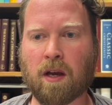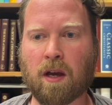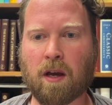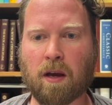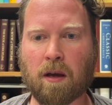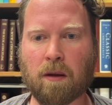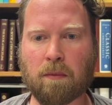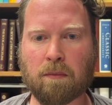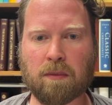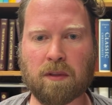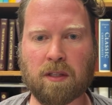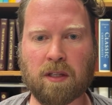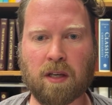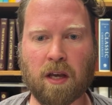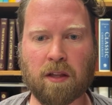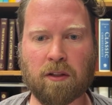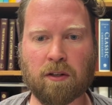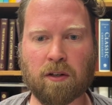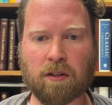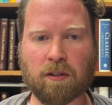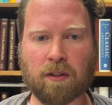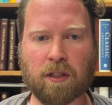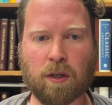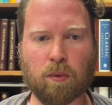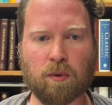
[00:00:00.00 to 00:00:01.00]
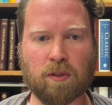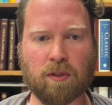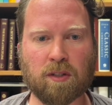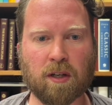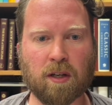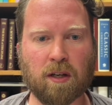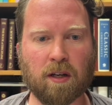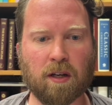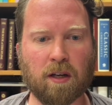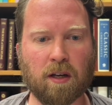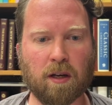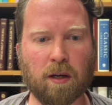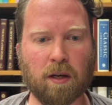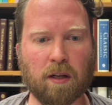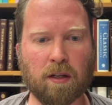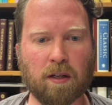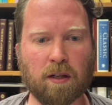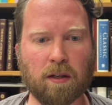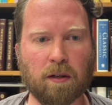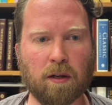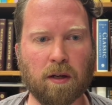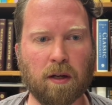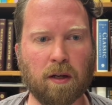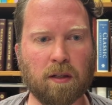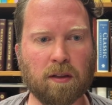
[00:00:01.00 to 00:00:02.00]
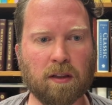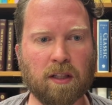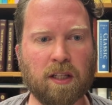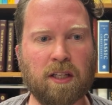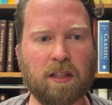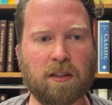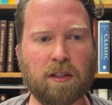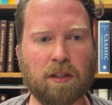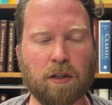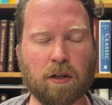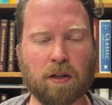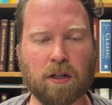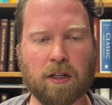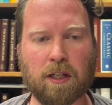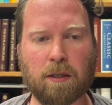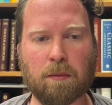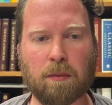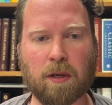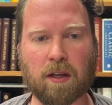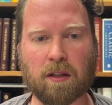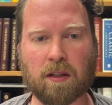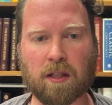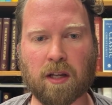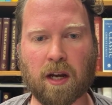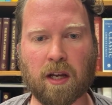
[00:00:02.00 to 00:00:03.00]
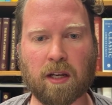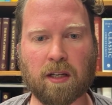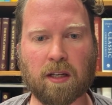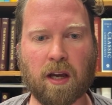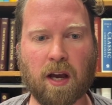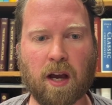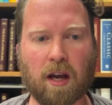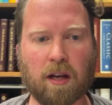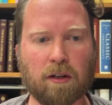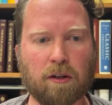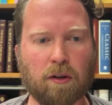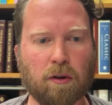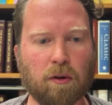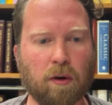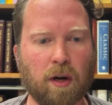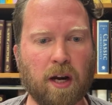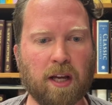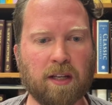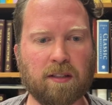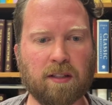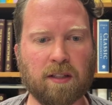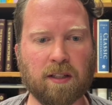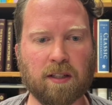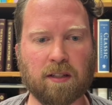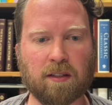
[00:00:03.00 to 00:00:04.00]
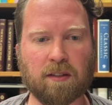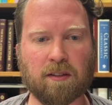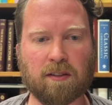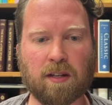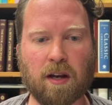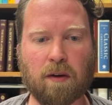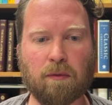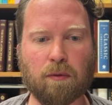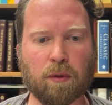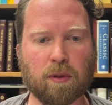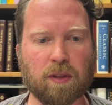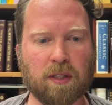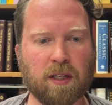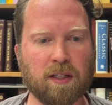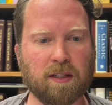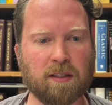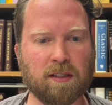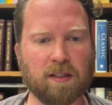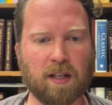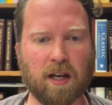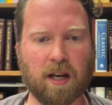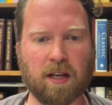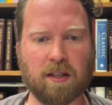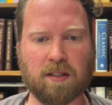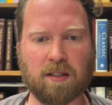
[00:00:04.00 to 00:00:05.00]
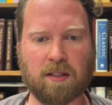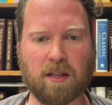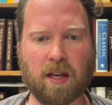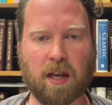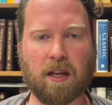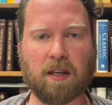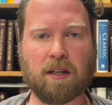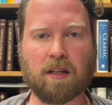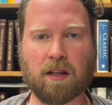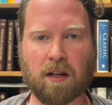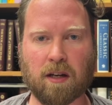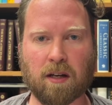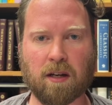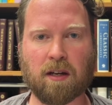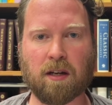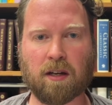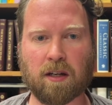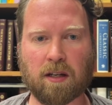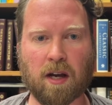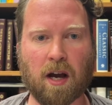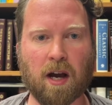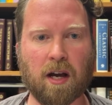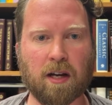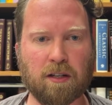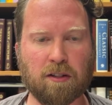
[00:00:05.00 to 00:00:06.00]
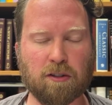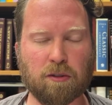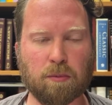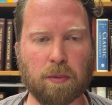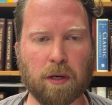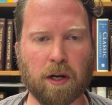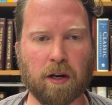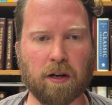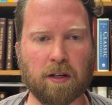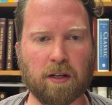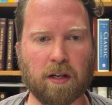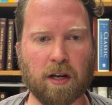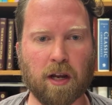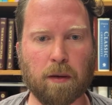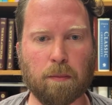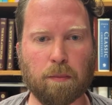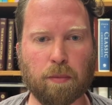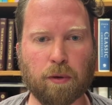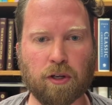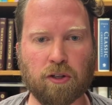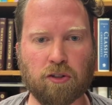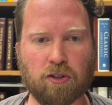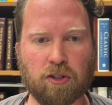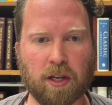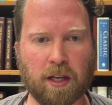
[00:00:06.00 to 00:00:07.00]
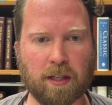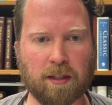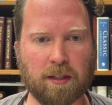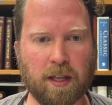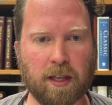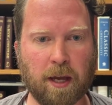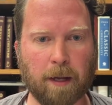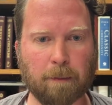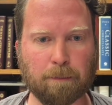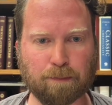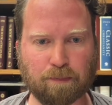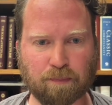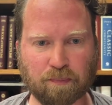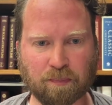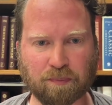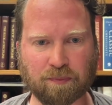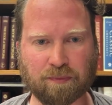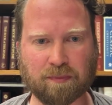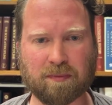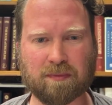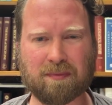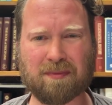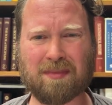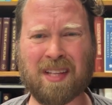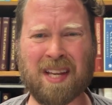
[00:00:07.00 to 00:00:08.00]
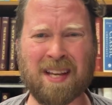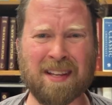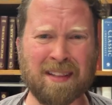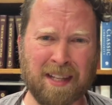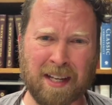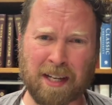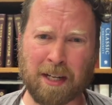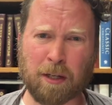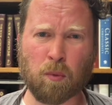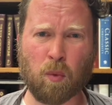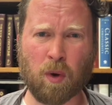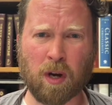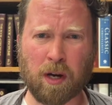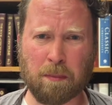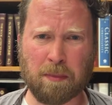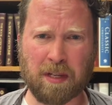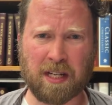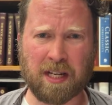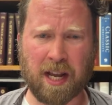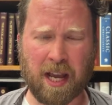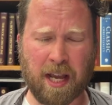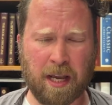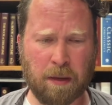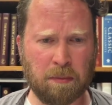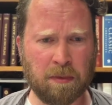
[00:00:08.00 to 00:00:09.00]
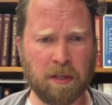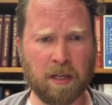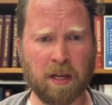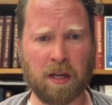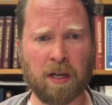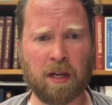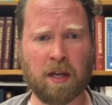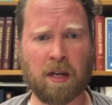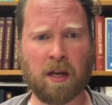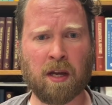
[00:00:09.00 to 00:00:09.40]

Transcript: There was a lengthier email that I got correcting several things that I said in a kind spirit, and I appreciate that. They didn't want to be named.